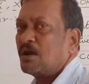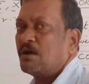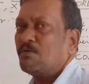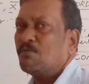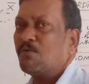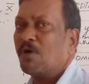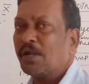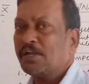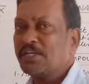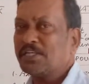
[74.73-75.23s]

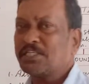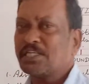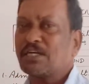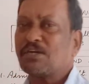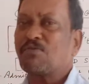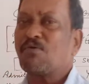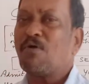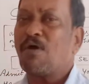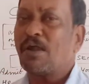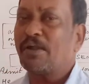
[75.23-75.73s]
What is a
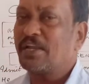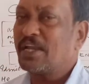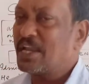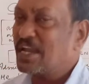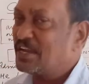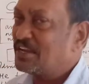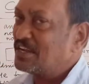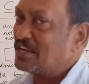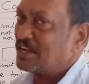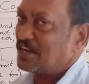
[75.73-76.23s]

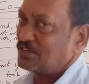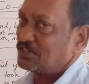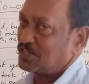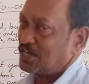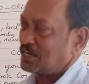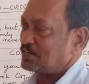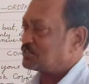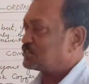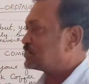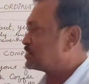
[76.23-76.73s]
coordinating
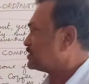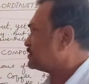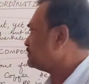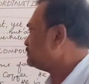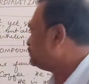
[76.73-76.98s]
conjunction?